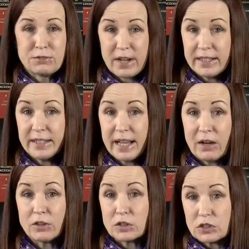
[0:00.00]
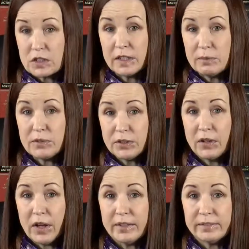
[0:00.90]
finding out are slim to
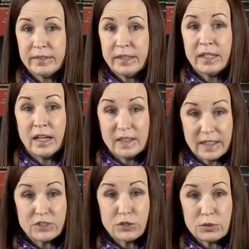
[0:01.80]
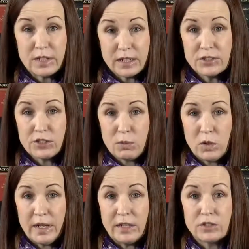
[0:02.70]
none unless you tell
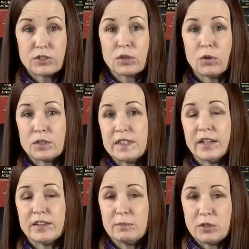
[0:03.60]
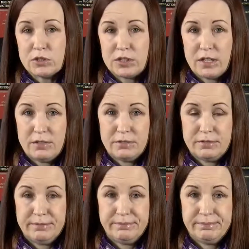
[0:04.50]
someone else or tell them yourself.
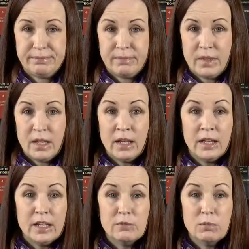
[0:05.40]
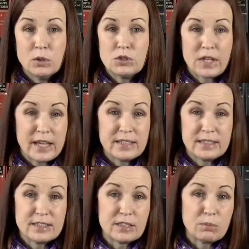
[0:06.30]
In most
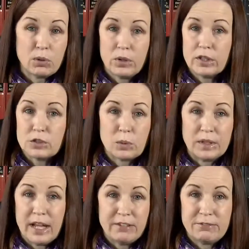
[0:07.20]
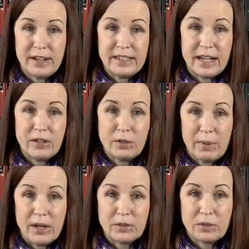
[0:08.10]
cases, employers will not find out
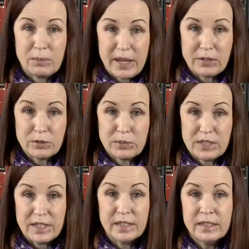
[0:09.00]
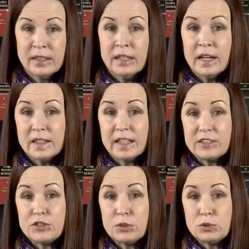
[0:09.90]
about the bankruptcy
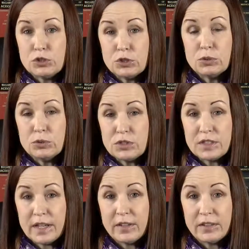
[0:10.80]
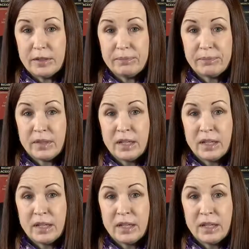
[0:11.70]
unless you choose to tell them.